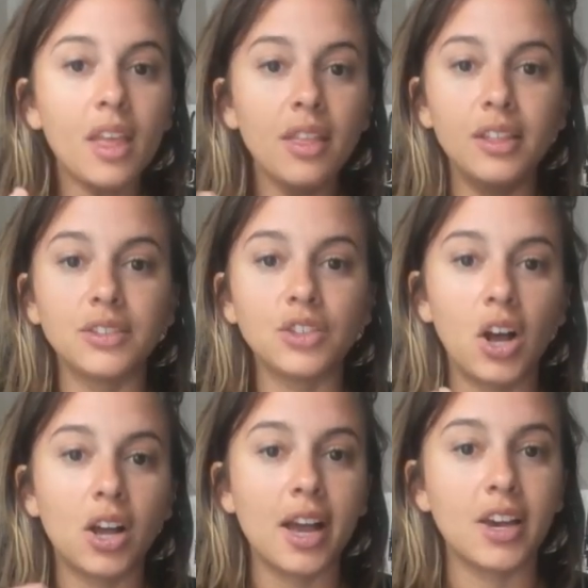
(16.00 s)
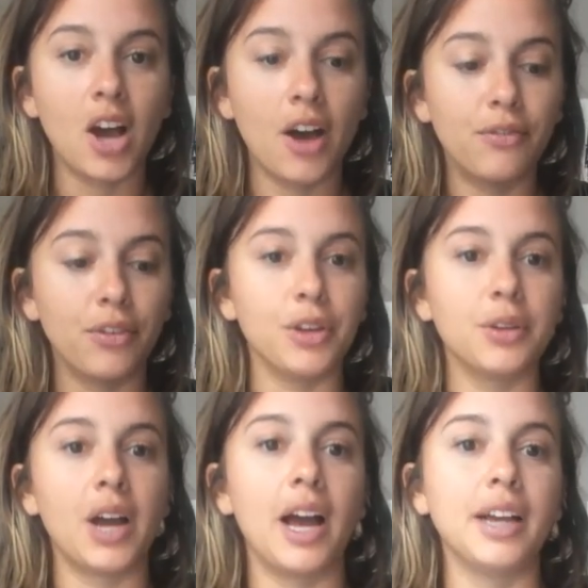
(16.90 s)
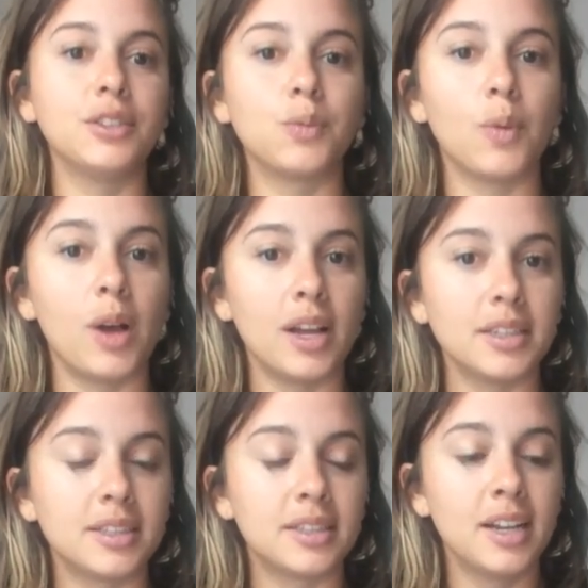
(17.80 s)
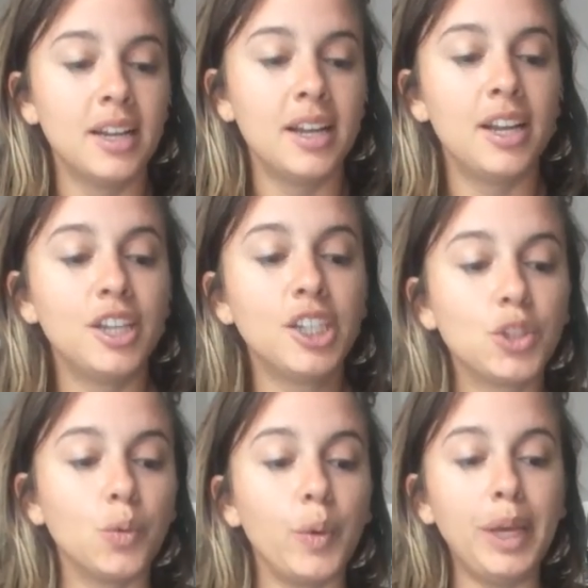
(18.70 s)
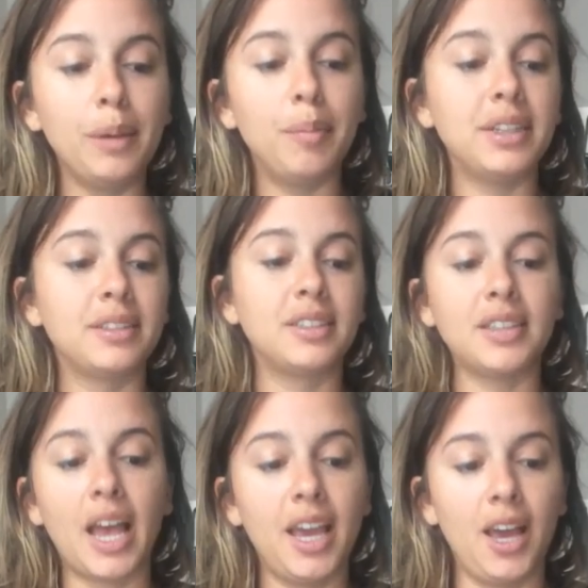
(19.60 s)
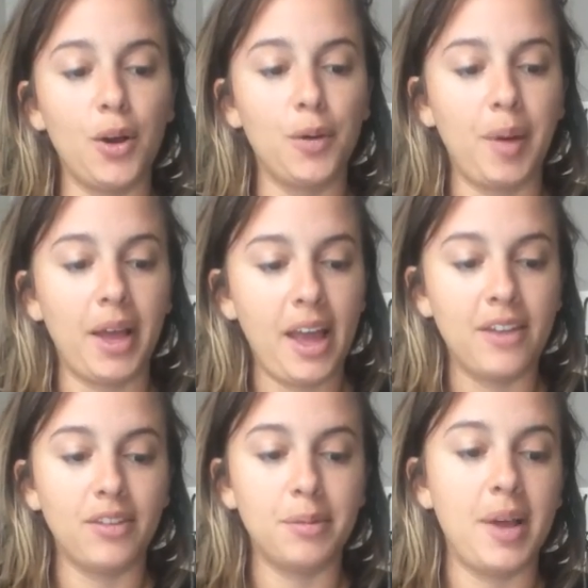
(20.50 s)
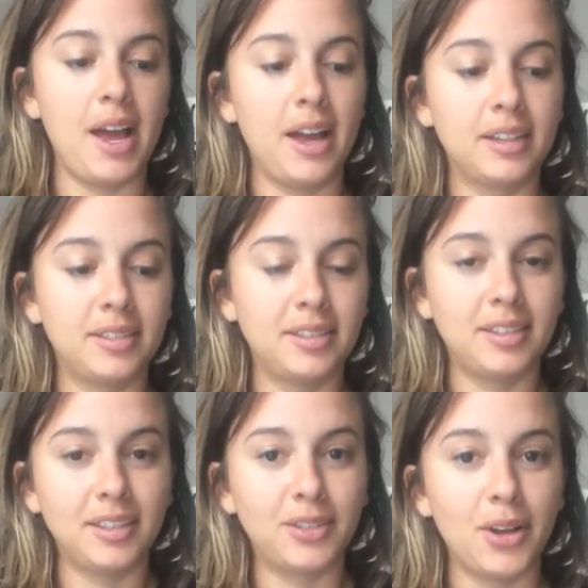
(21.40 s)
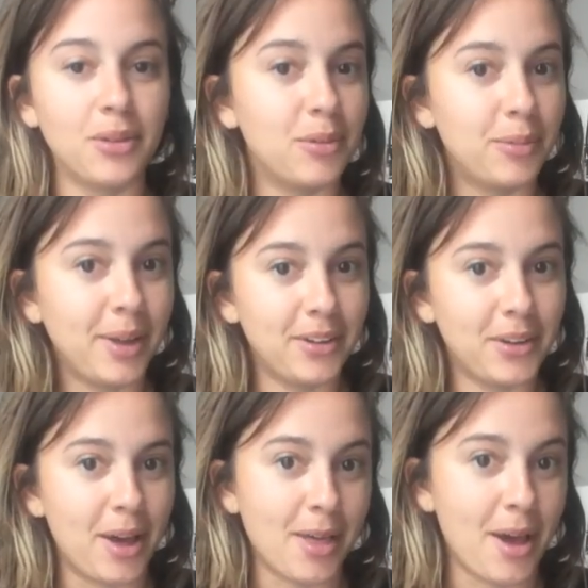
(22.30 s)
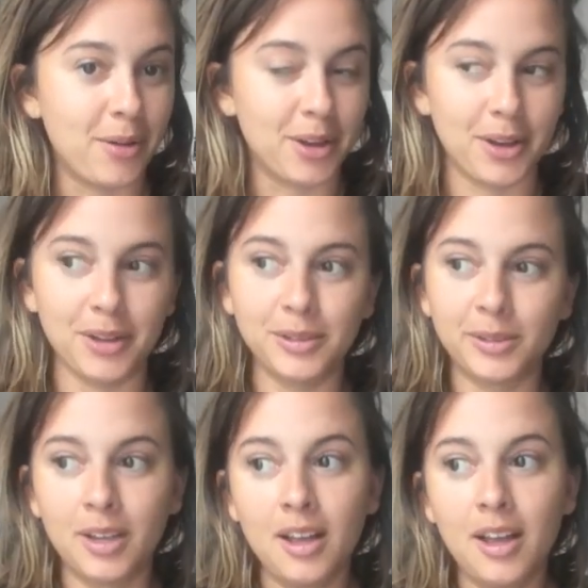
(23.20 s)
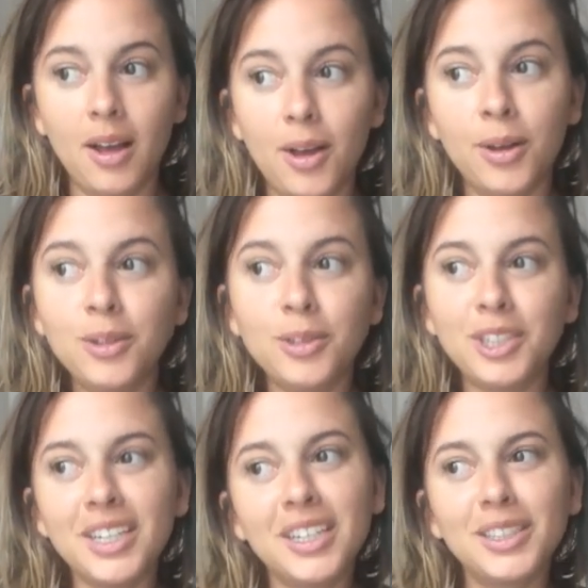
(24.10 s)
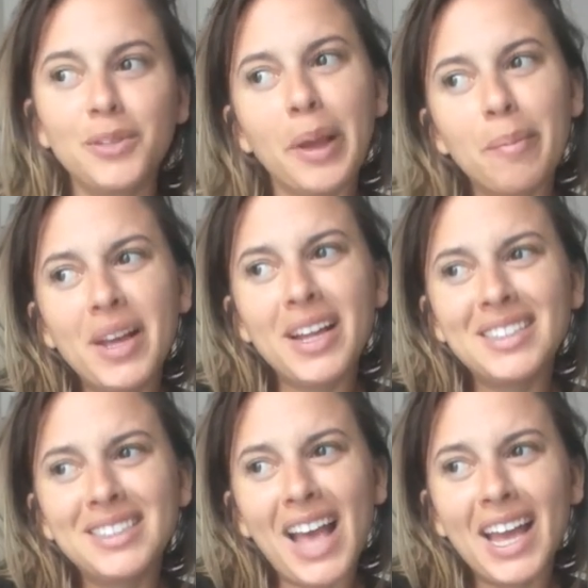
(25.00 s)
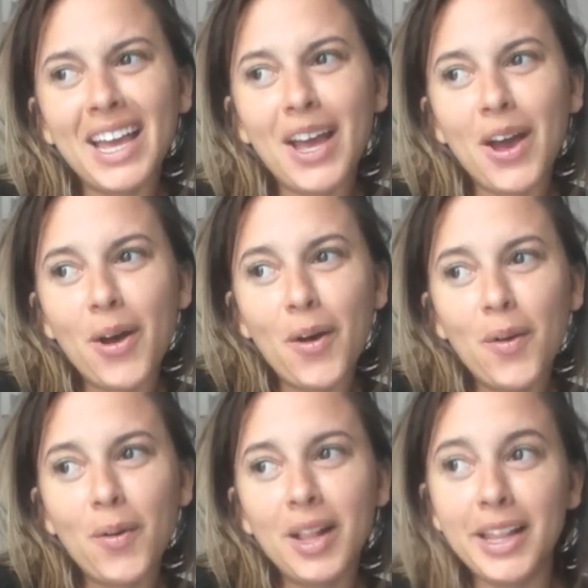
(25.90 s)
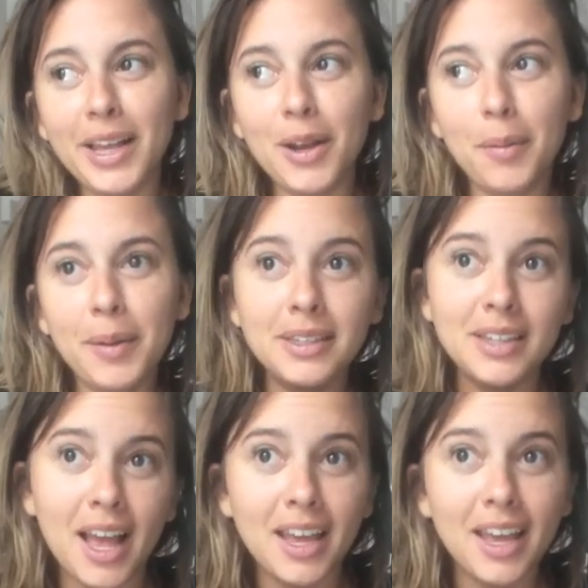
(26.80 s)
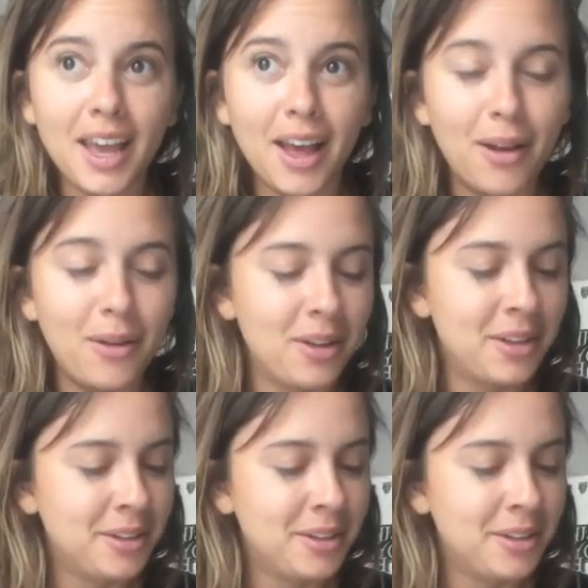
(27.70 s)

The song I got for you guys was Sweet But Psycho by Ava Max. So we all know how that one goes. Oh, she's sweet but a psycho, a little bit psycho.